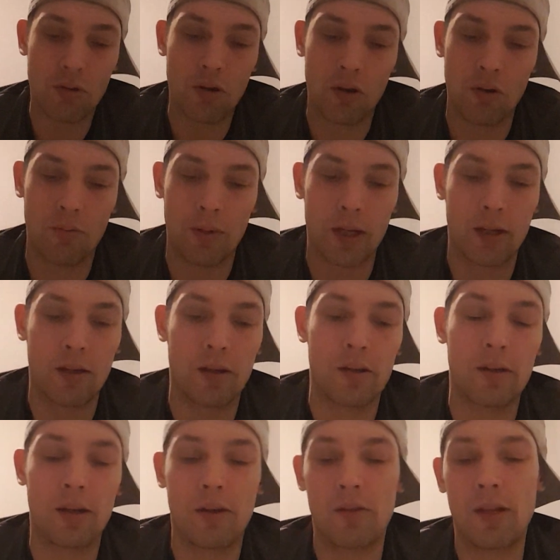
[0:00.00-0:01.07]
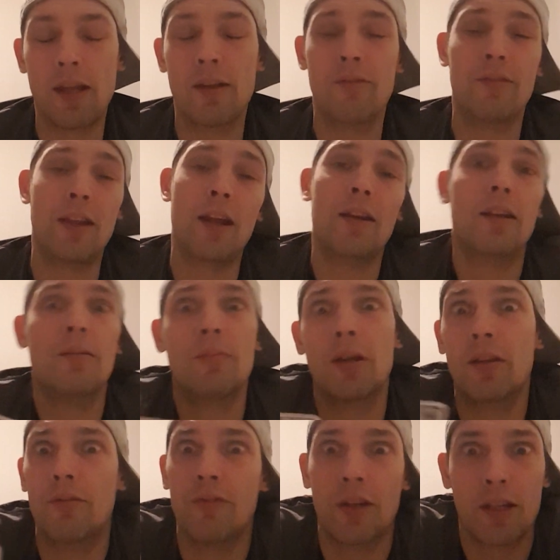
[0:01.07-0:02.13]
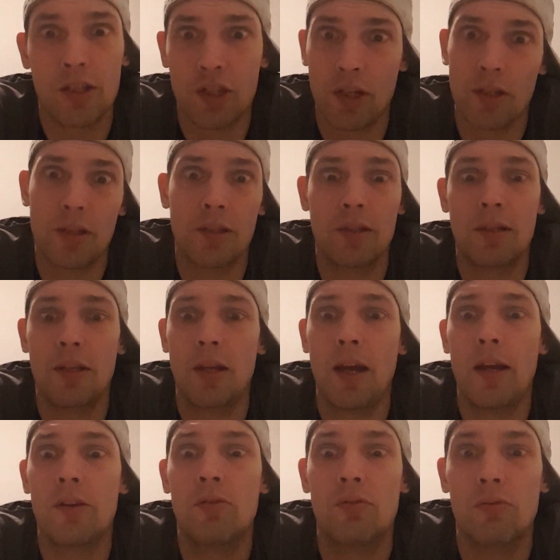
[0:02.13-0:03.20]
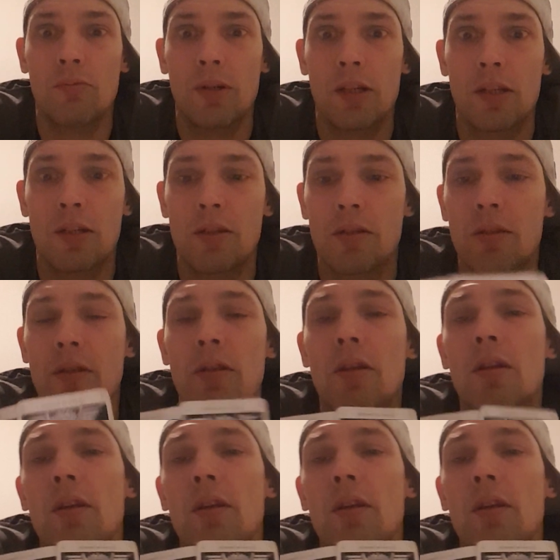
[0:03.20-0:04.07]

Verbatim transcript: Oh my god, no. That, if that ain't motherfucking justice I don't know what is.